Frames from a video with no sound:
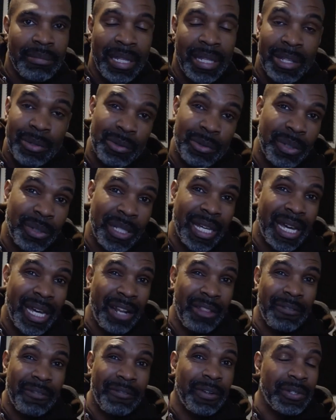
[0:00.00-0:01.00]
And this was really kind
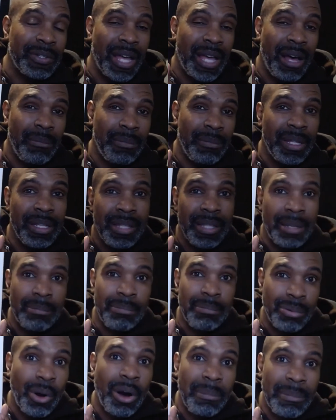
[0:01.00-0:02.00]
of the first album
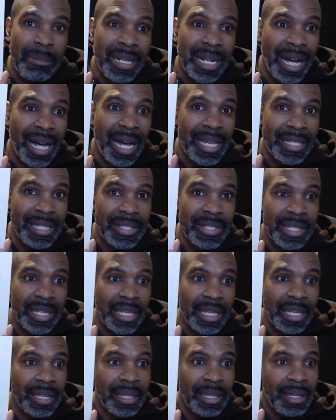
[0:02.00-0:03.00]
that brought me to
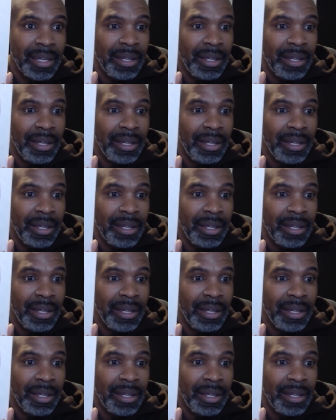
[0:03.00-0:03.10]
Ice-T.